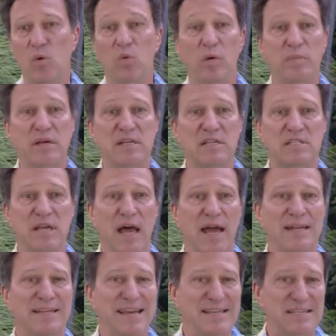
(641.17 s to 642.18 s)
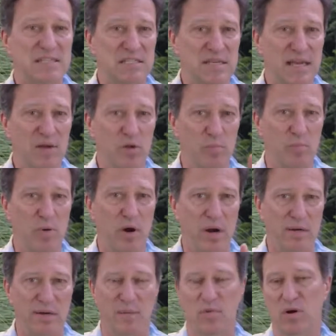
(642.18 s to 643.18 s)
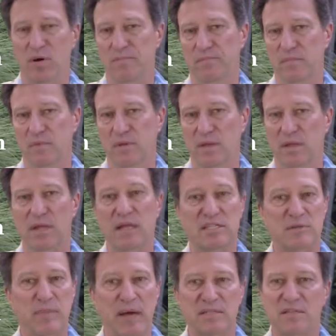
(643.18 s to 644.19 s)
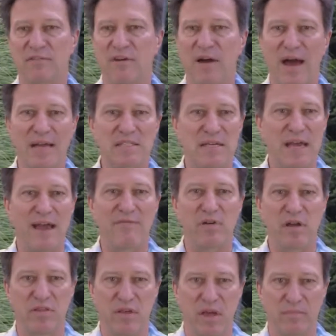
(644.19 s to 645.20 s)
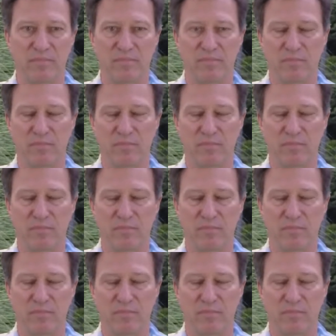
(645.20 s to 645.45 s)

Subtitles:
will be assigned a single part number that specifies everything.